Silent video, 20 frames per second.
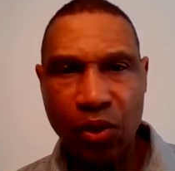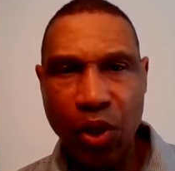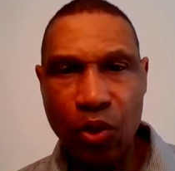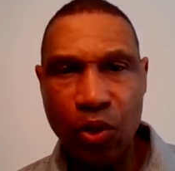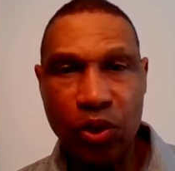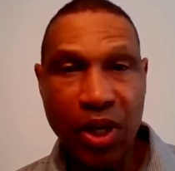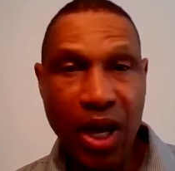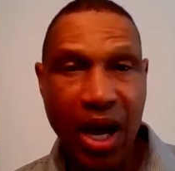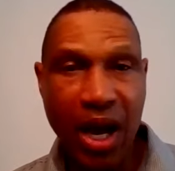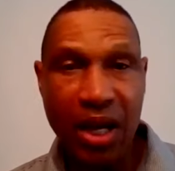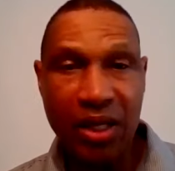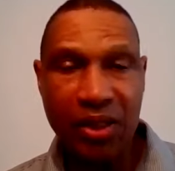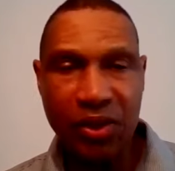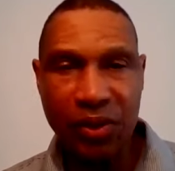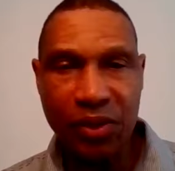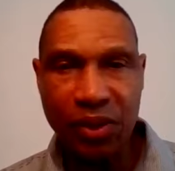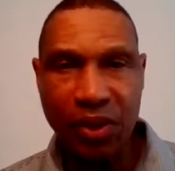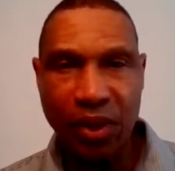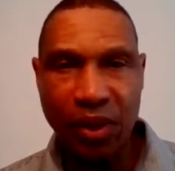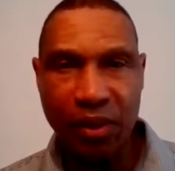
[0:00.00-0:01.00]
Those
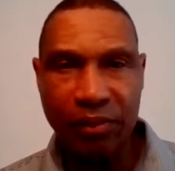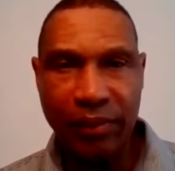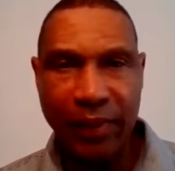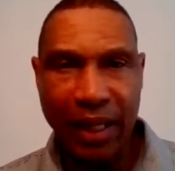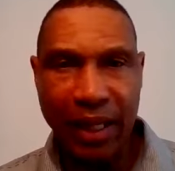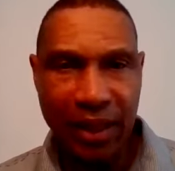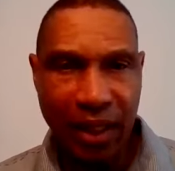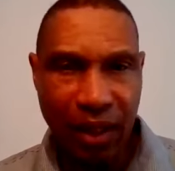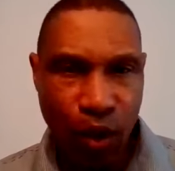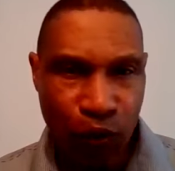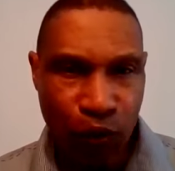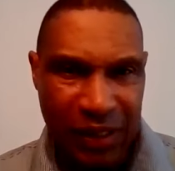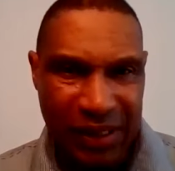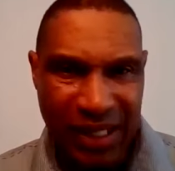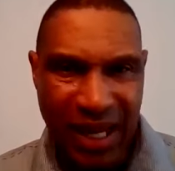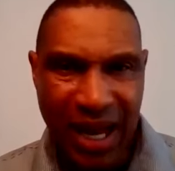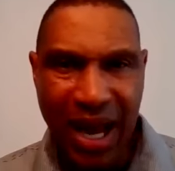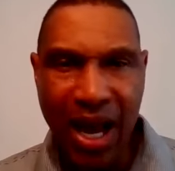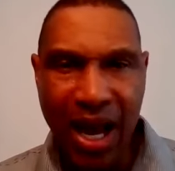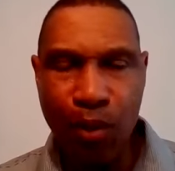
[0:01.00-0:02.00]
guys, I think over
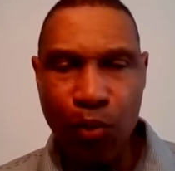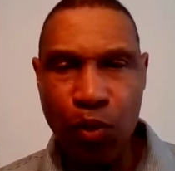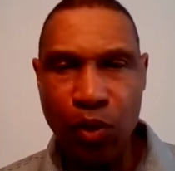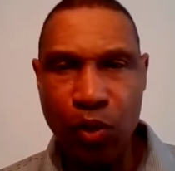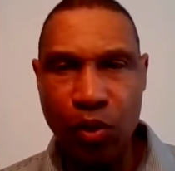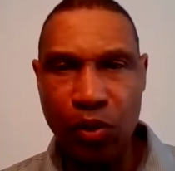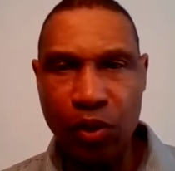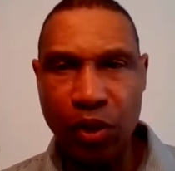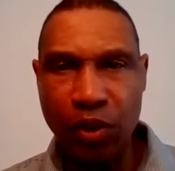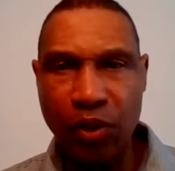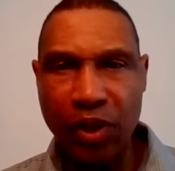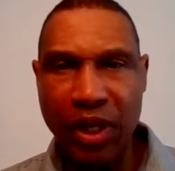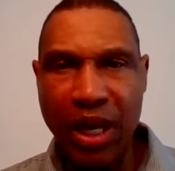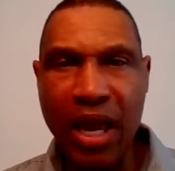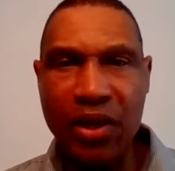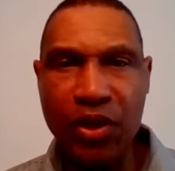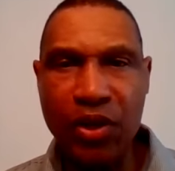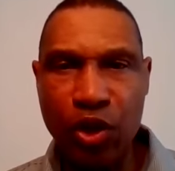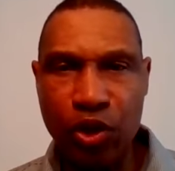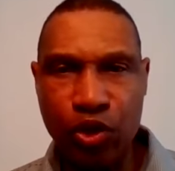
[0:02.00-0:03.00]
time, will
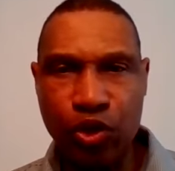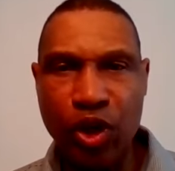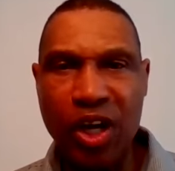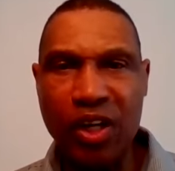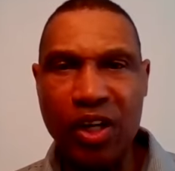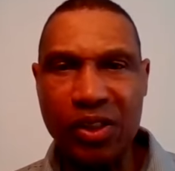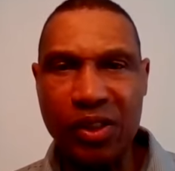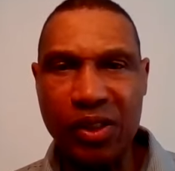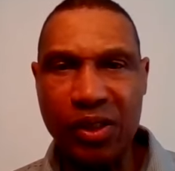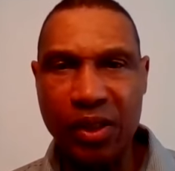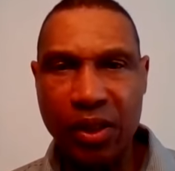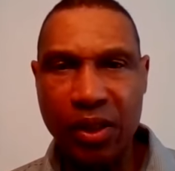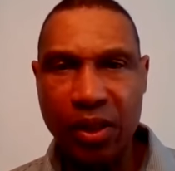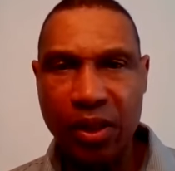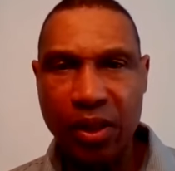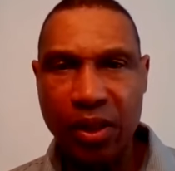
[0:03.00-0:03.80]
gain their trust.